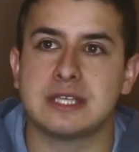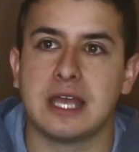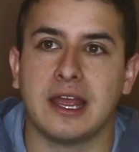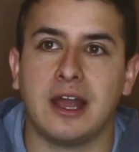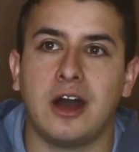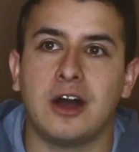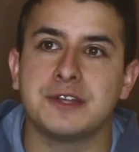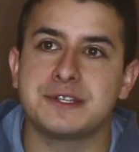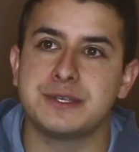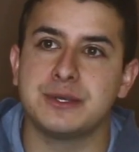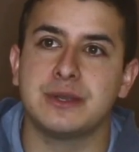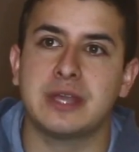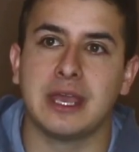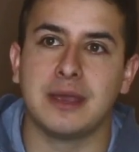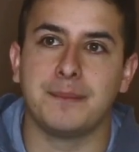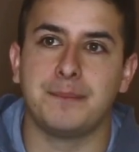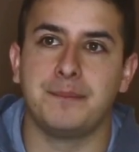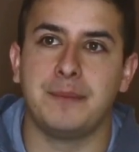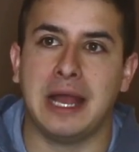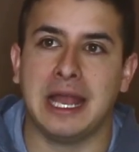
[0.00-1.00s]
is I also
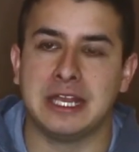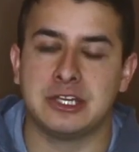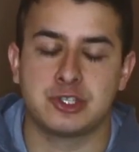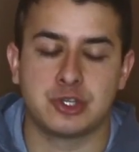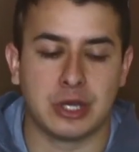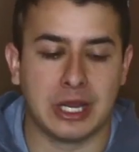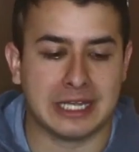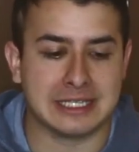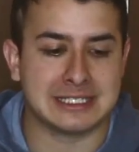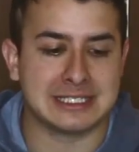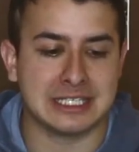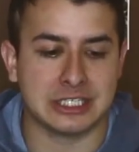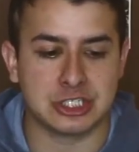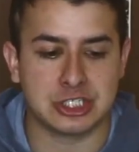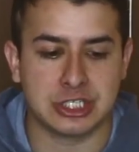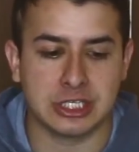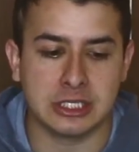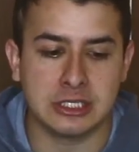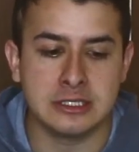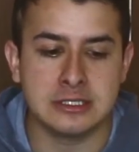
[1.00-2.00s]
get my
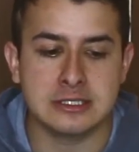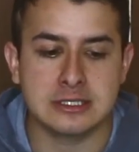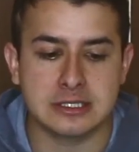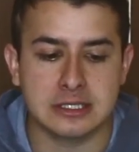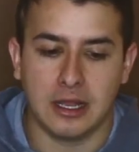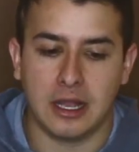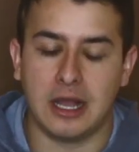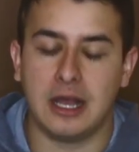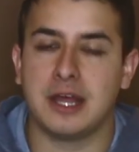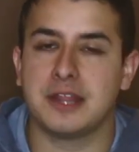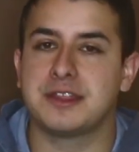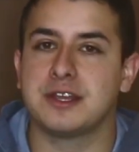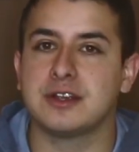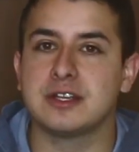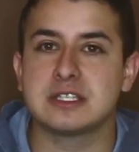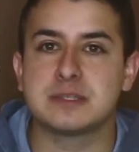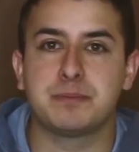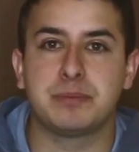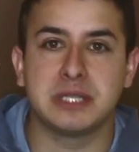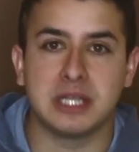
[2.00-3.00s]
transitions.
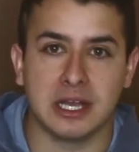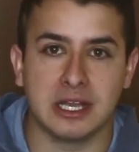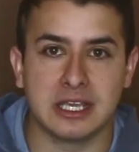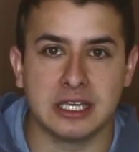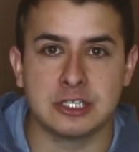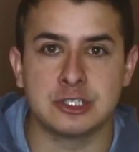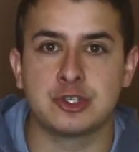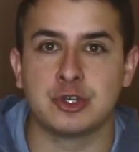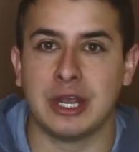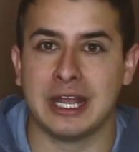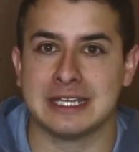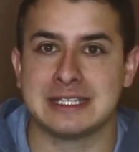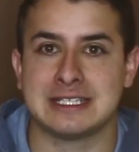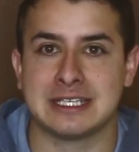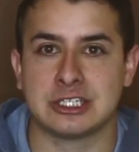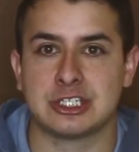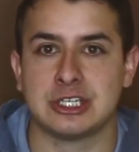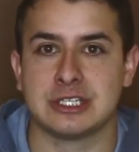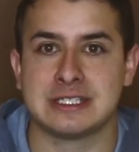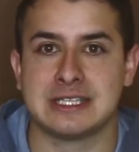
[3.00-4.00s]
There's plug-in
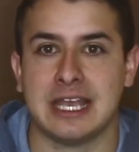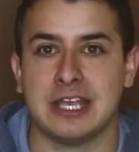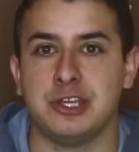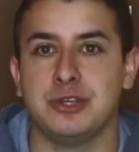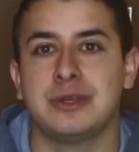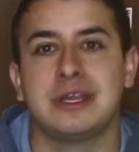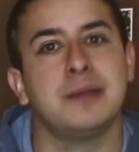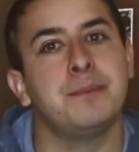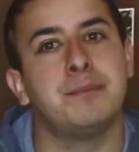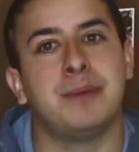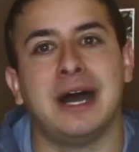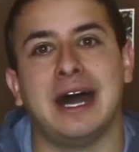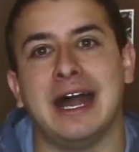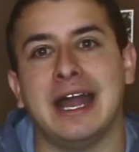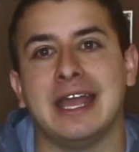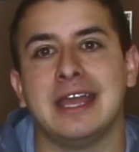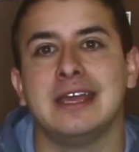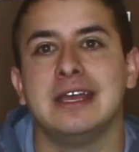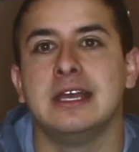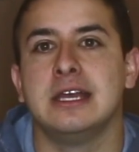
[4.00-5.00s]
transitions that you can
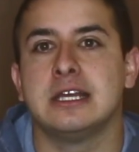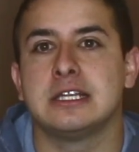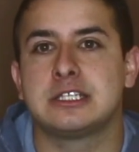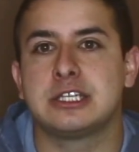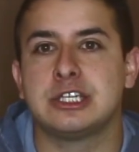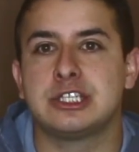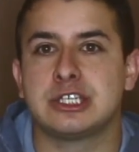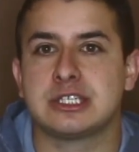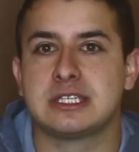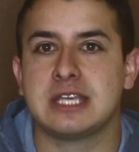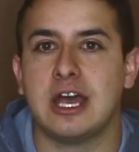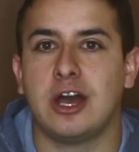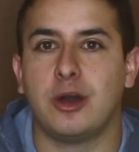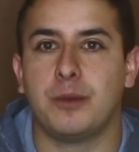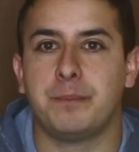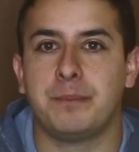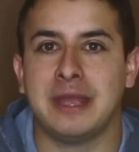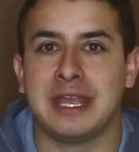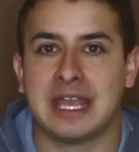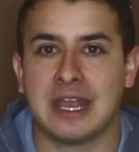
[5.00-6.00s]
buy to just
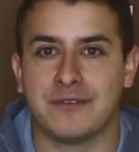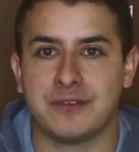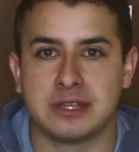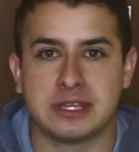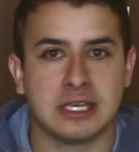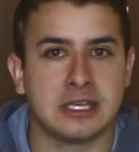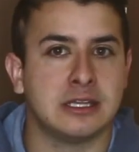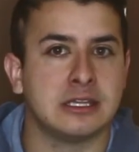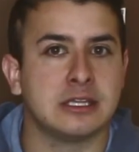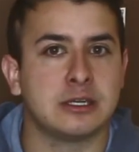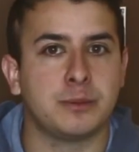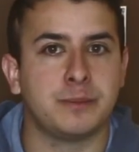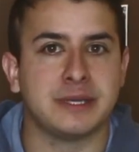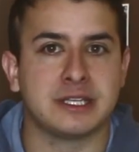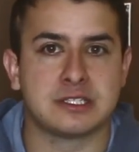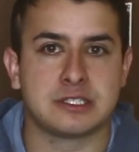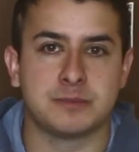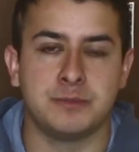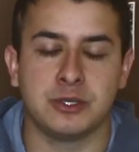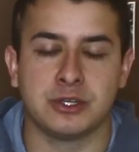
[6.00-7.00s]
help make everything a little
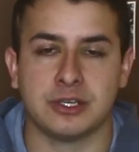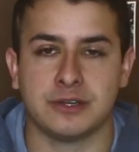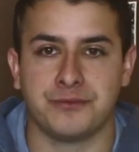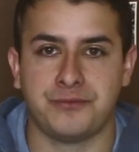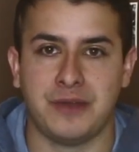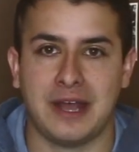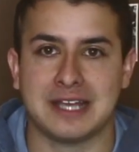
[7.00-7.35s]
bit smoother and